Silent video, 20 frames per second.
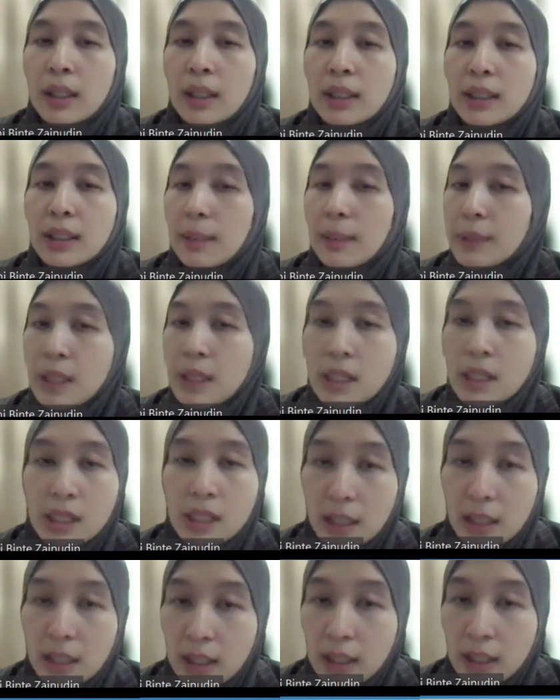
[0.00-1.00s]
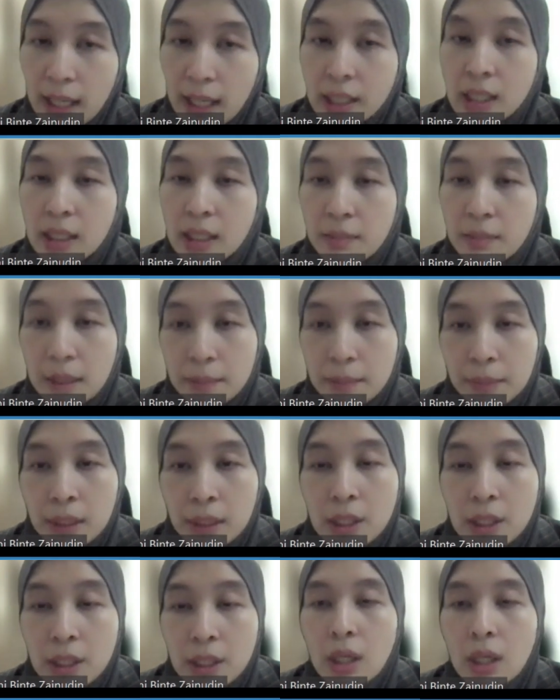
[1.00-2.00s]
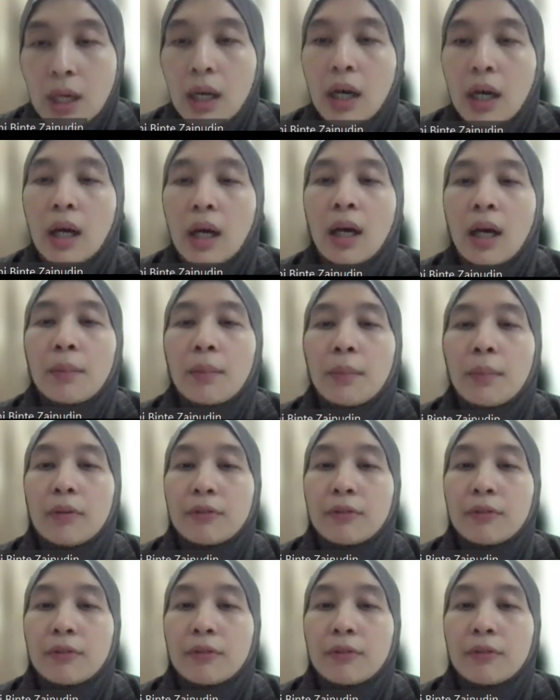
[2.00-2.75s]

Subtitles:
diabetes care team members. Of